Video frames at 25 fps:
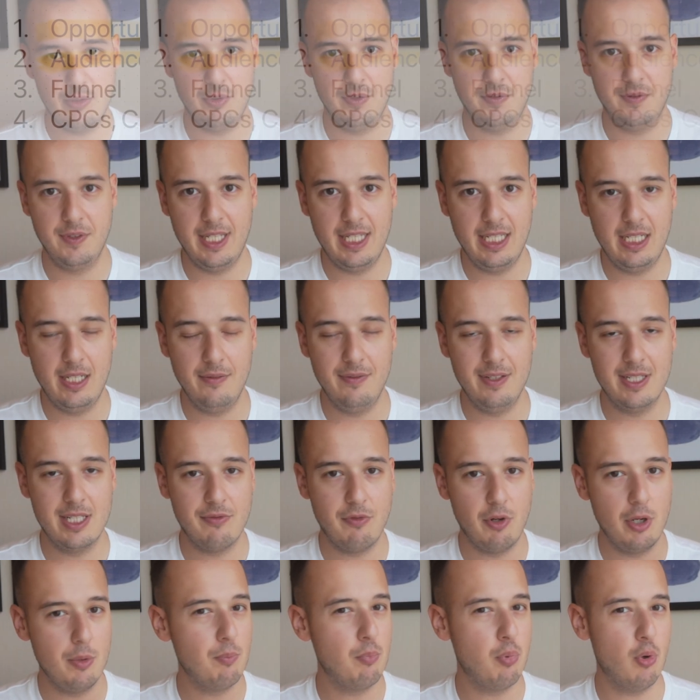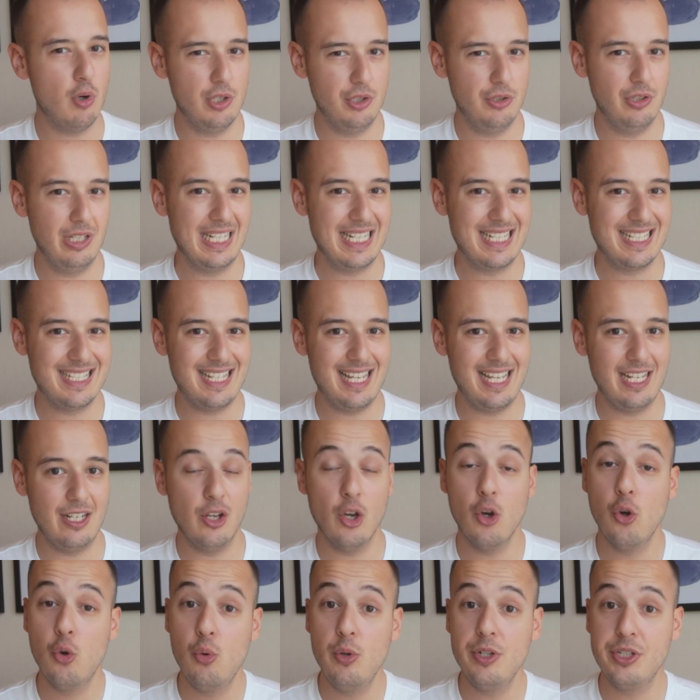with native, it's very important to understand
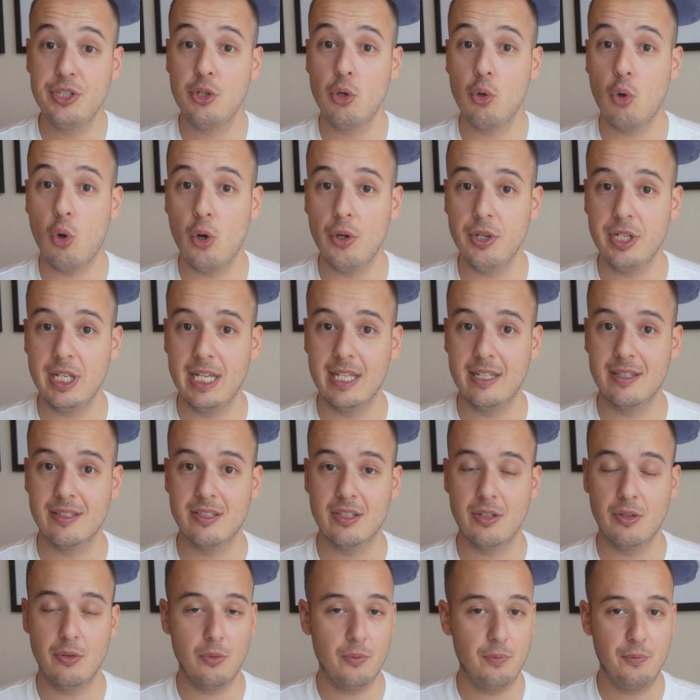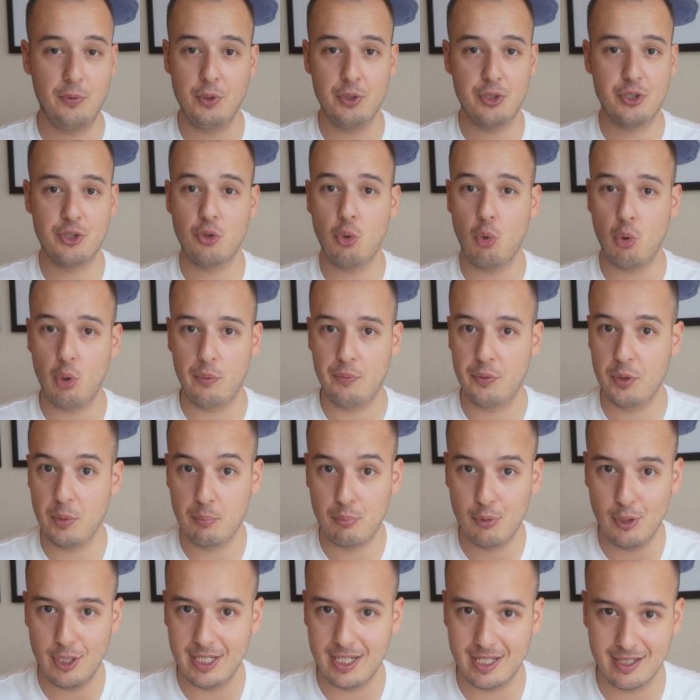who is your audience of your store, of your
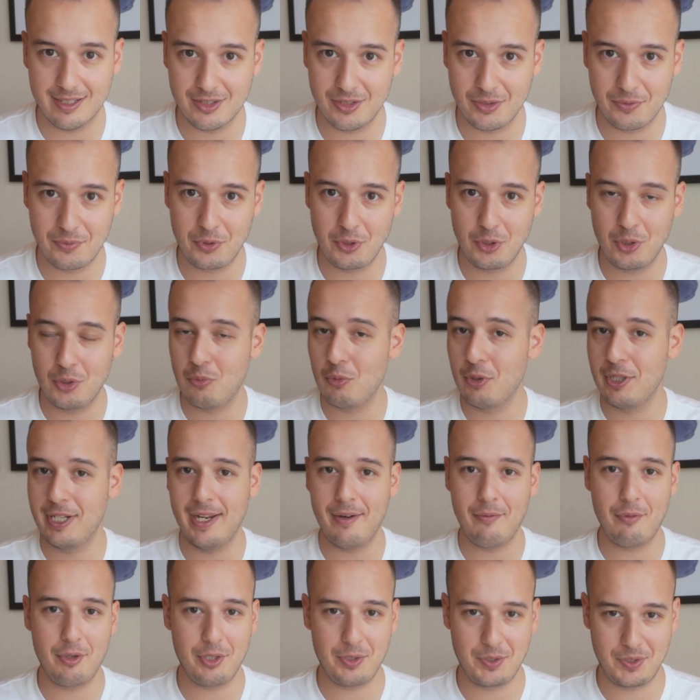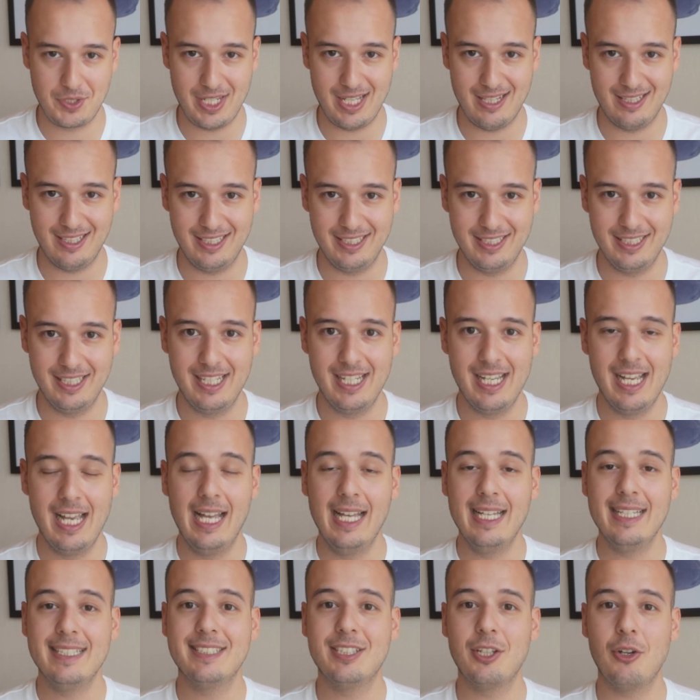product, of your whatever you're selling.
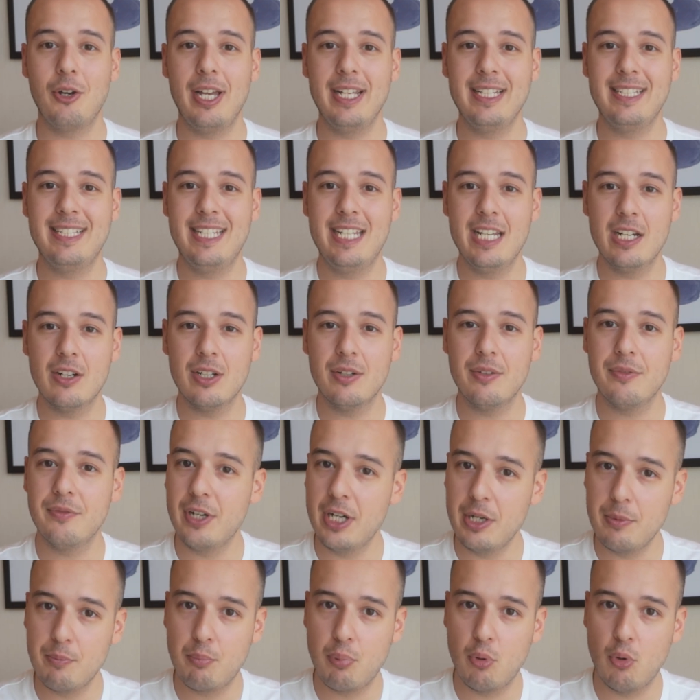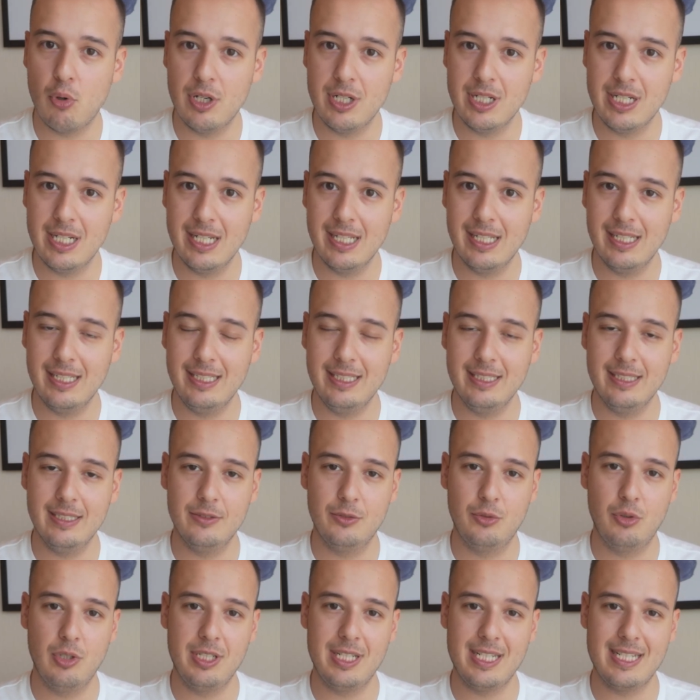So, and here very important
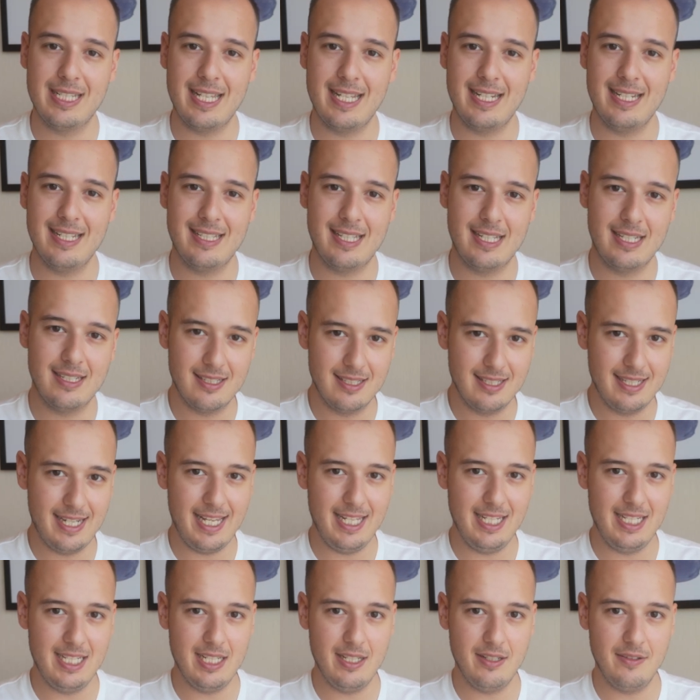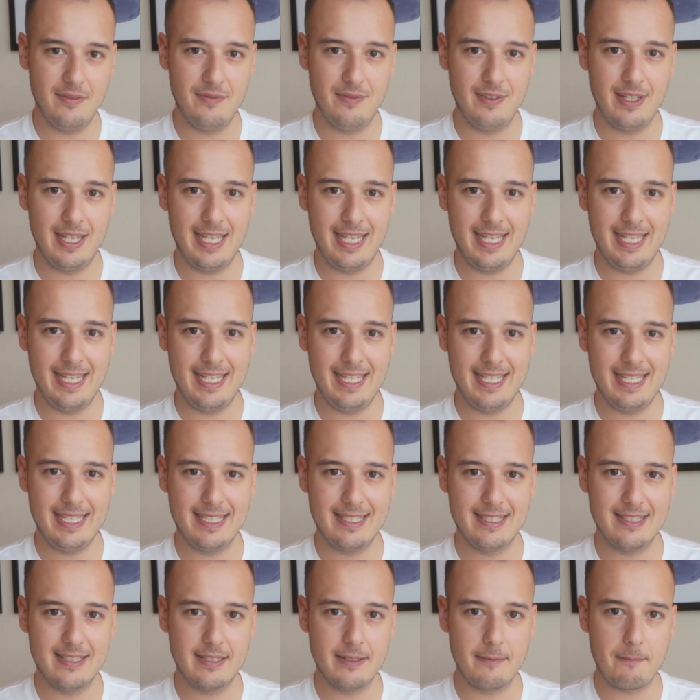to understand is that native
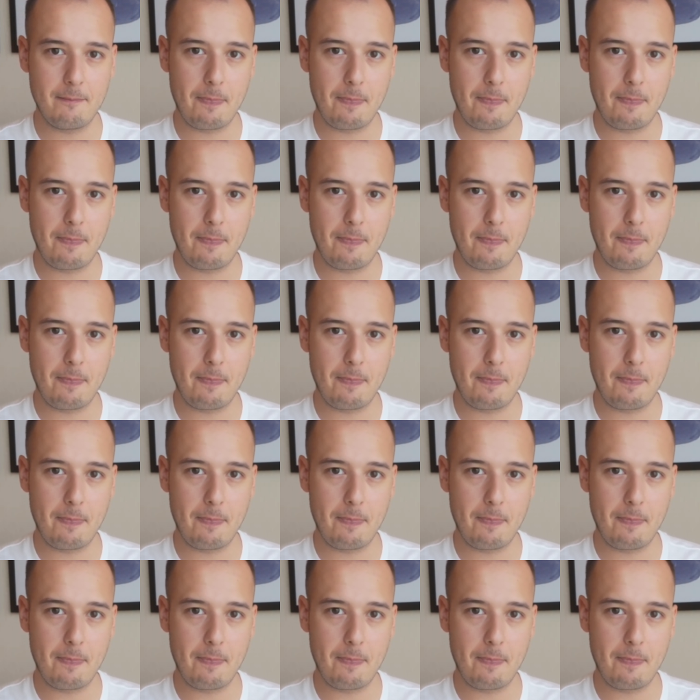is,